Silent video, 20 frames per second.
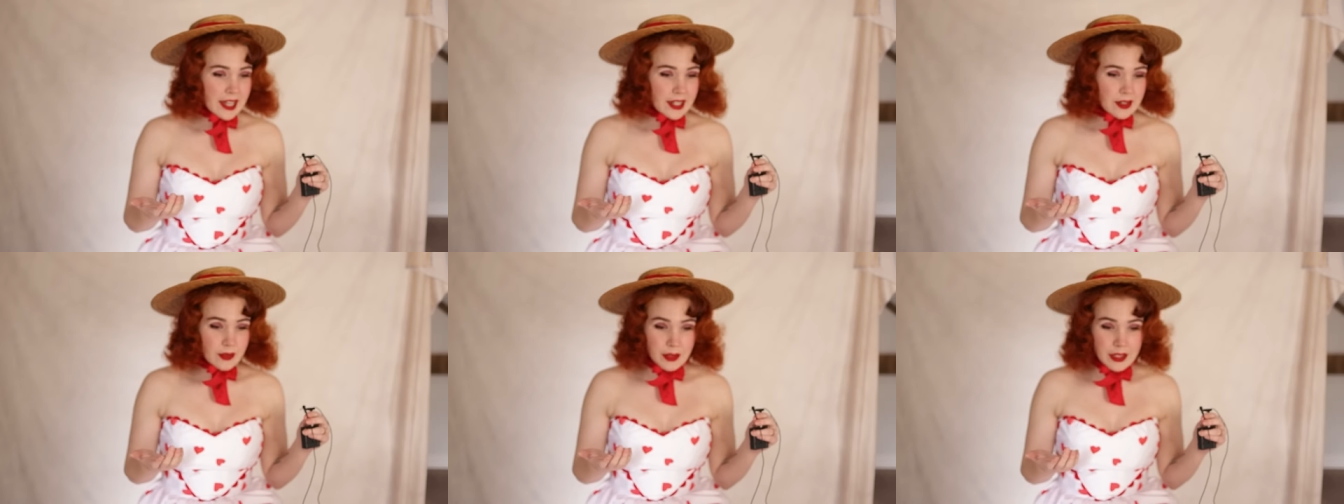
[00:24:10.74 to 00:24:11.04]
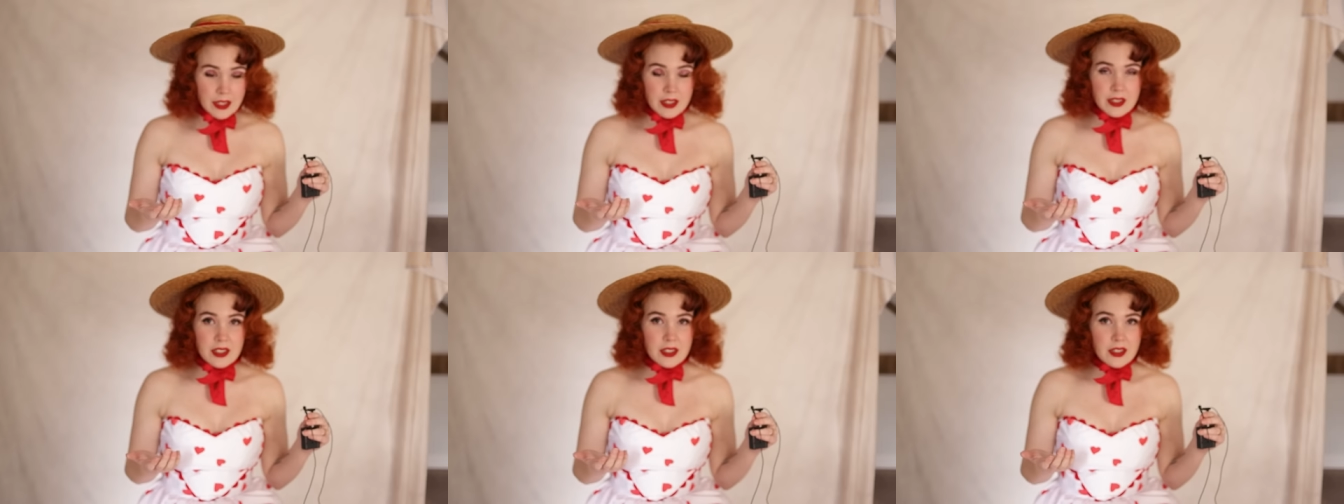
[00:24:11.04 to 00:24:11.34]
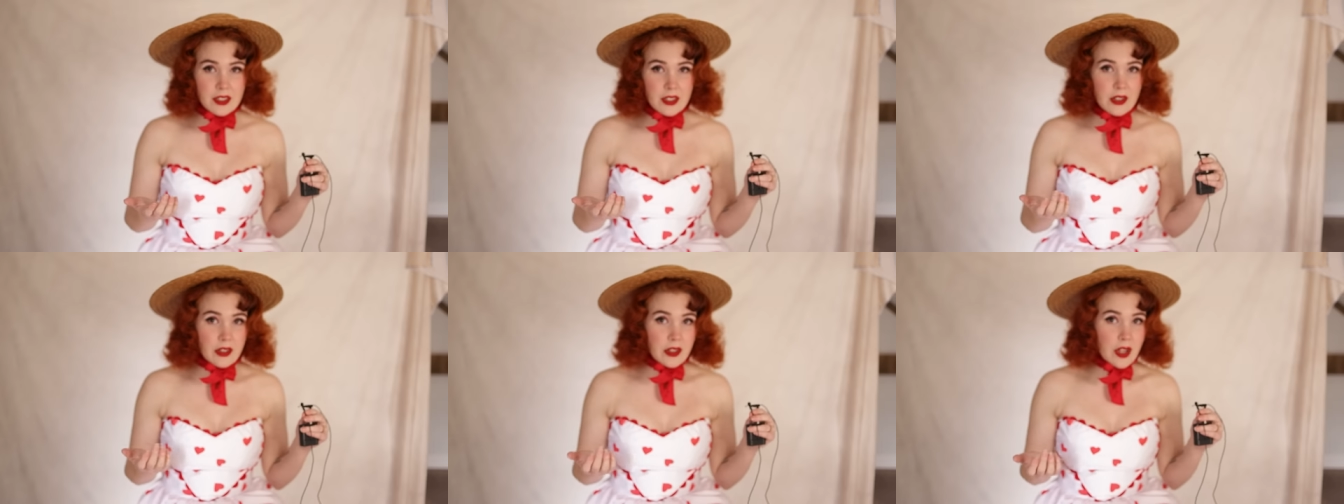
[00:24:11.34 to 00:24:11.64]
like
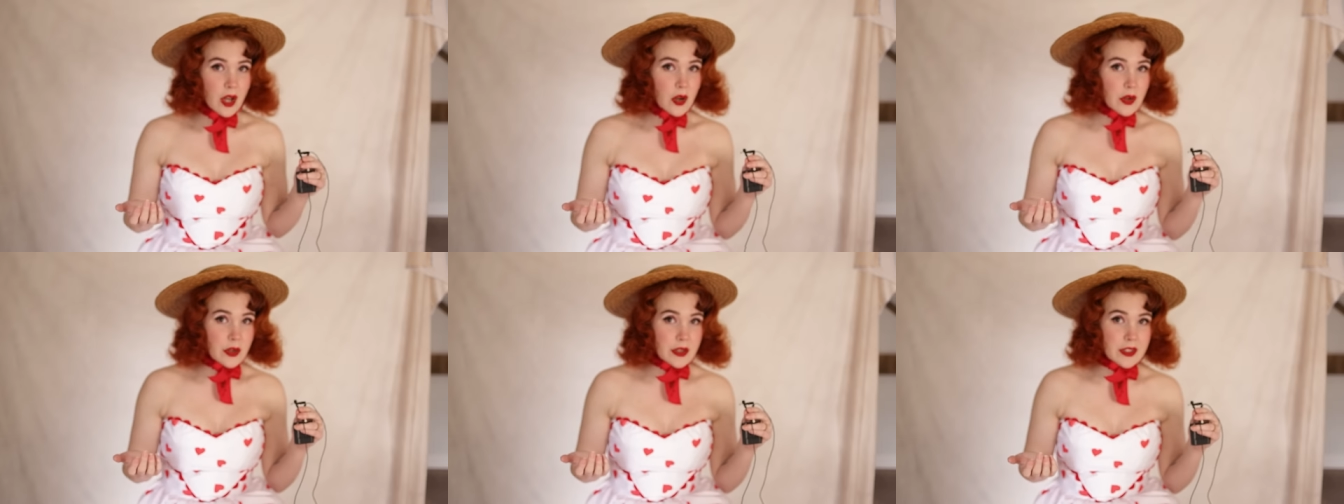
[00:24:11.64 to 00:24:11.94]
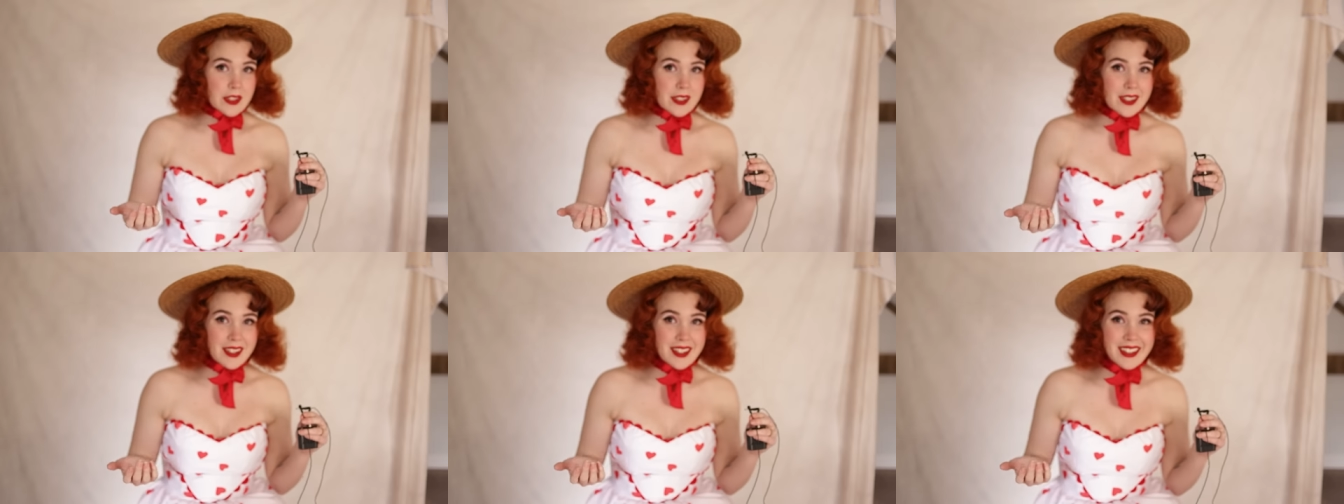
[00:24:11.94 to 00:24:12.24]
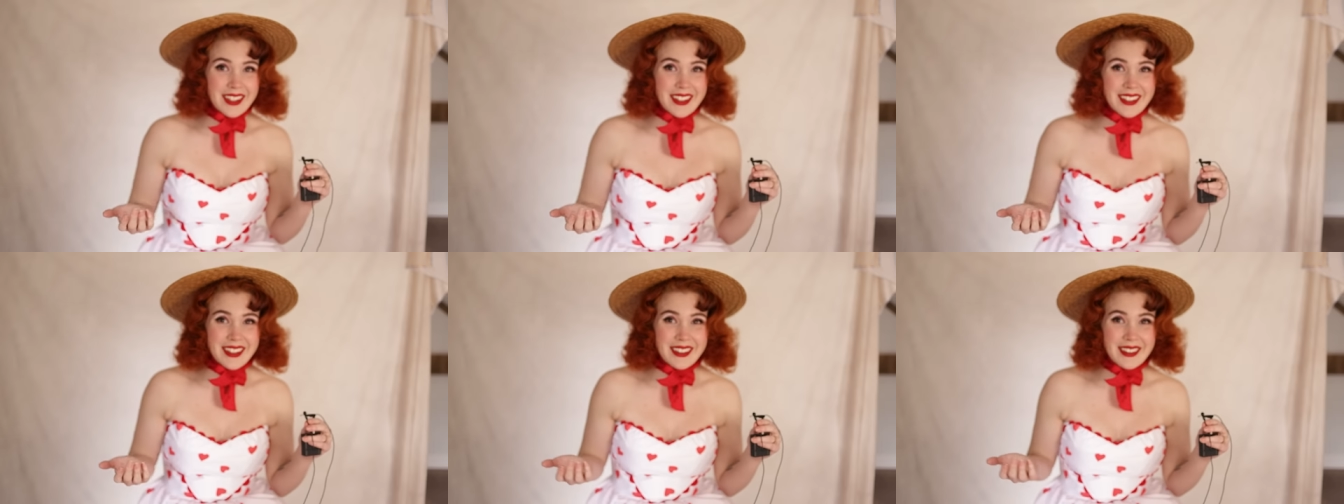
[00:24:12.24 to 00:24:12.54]
real clothes,
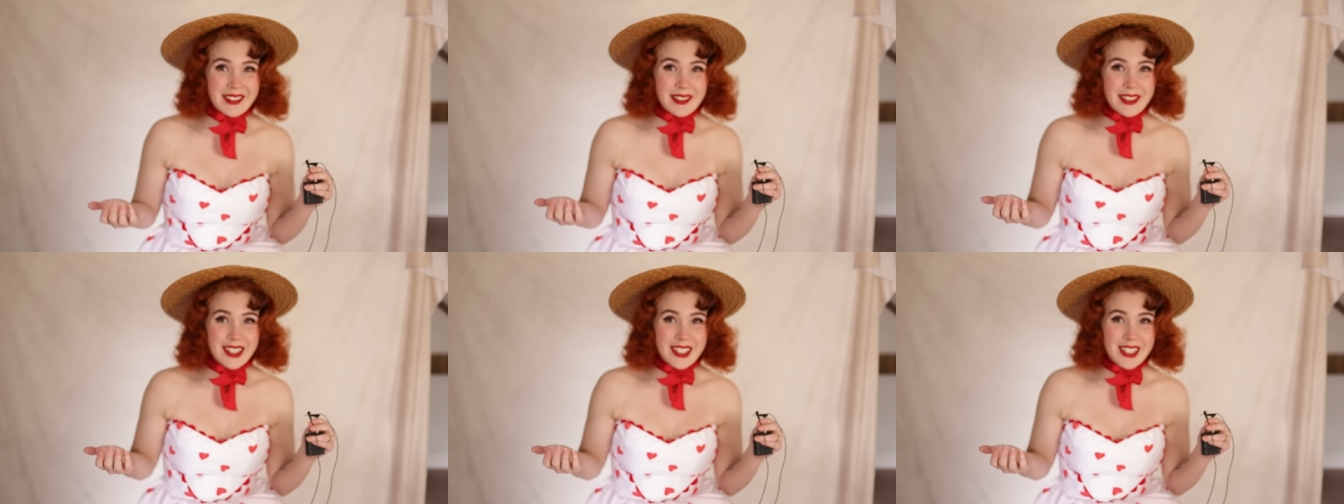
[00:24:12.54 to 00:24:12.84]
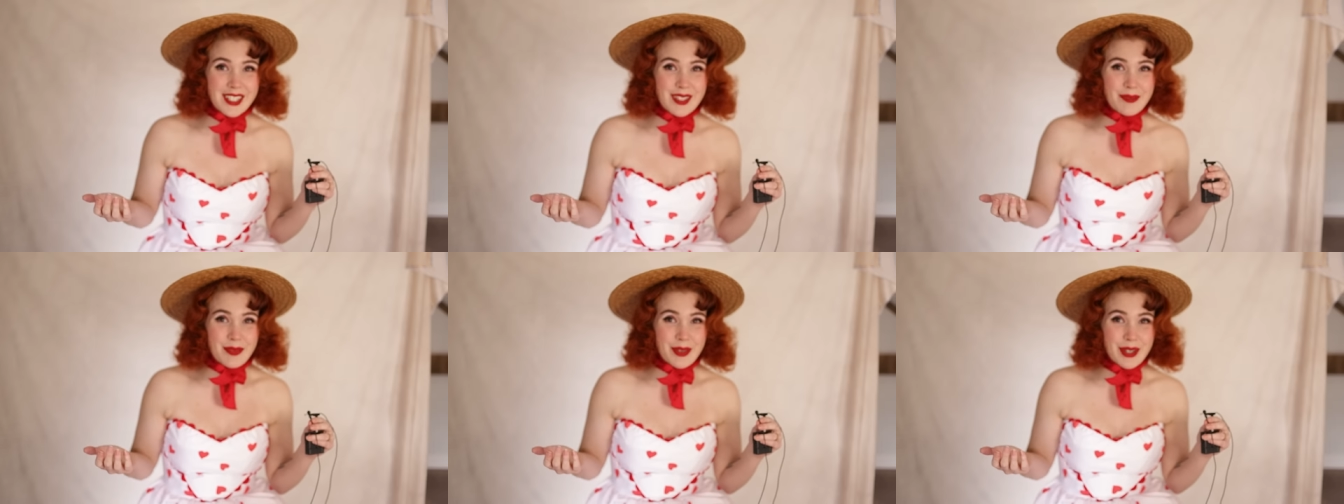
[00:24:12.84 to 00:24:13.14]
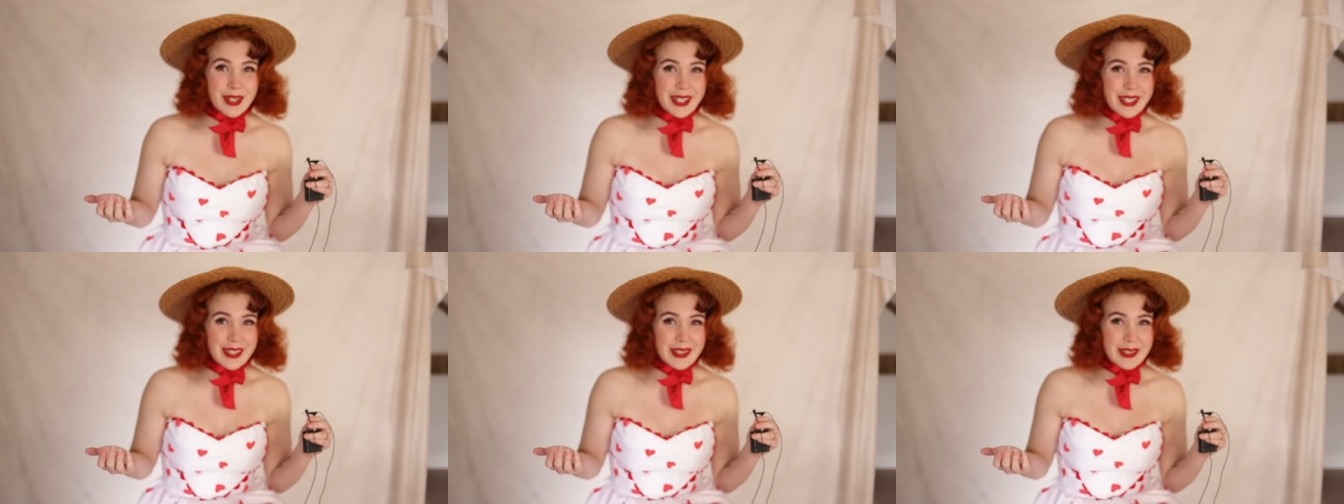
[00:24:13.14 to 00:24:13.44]
which is
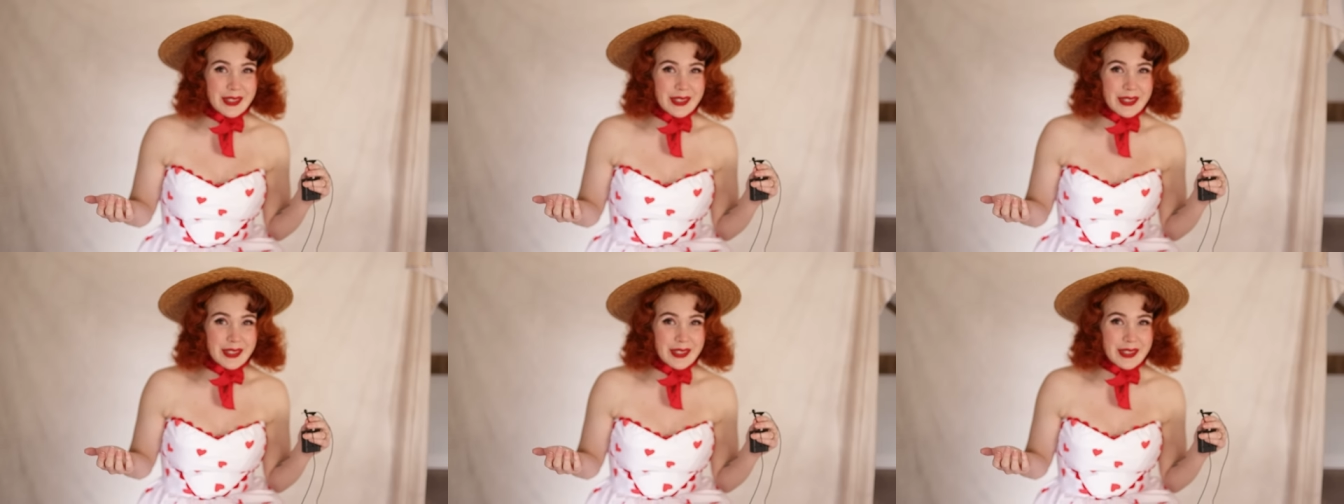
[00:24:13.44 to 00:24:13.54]
pretty